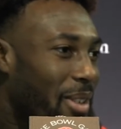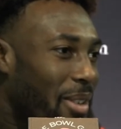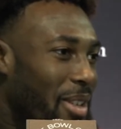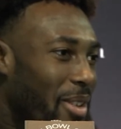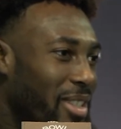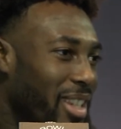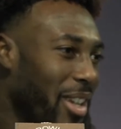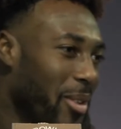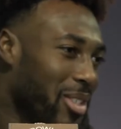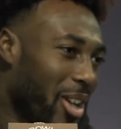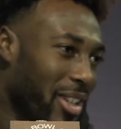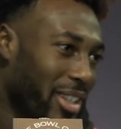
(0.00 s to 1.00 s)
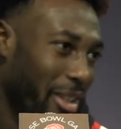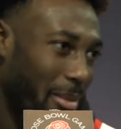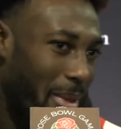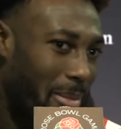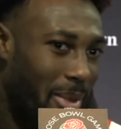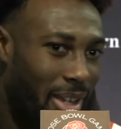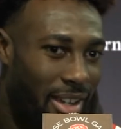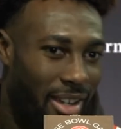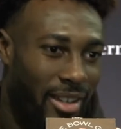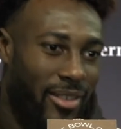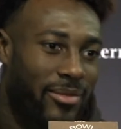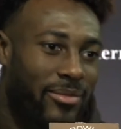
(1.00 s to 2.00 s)
You could tell he was hurting a little bit,
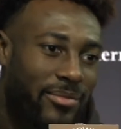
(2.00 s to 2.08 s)
but.